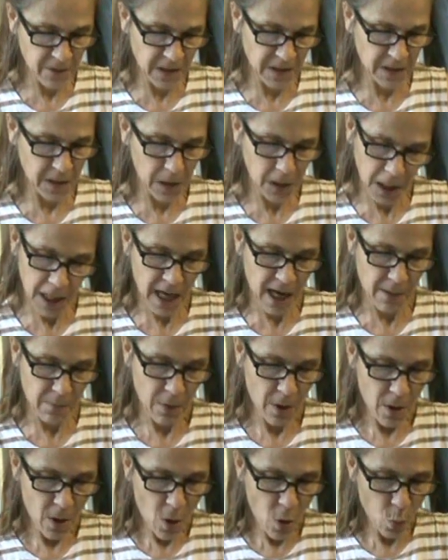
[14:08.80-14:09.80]
of this
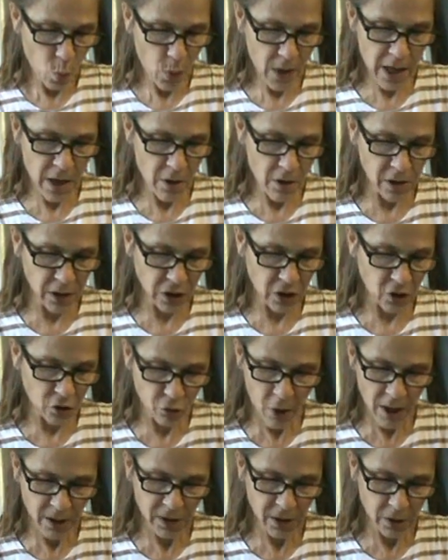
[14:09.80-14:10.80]
claim, we are
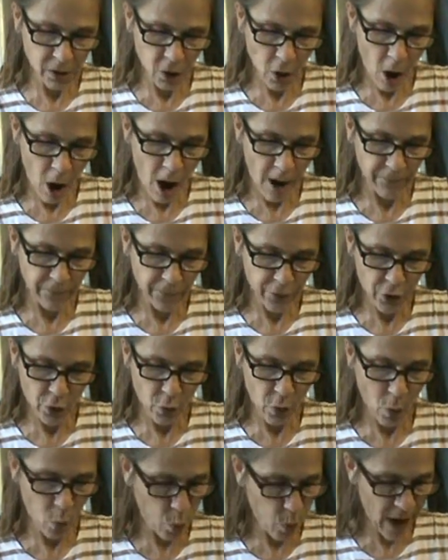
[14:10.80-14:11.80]
instructed to offer
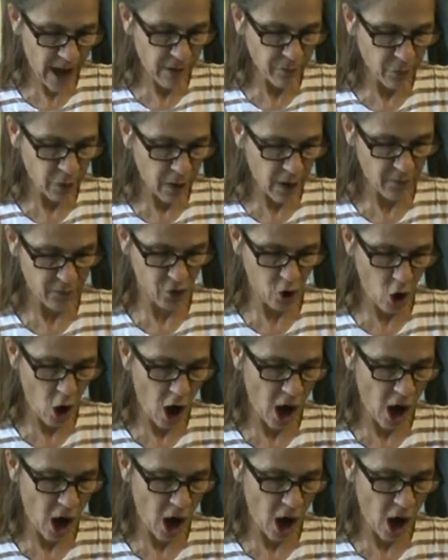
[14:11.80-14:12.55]
you a waiver of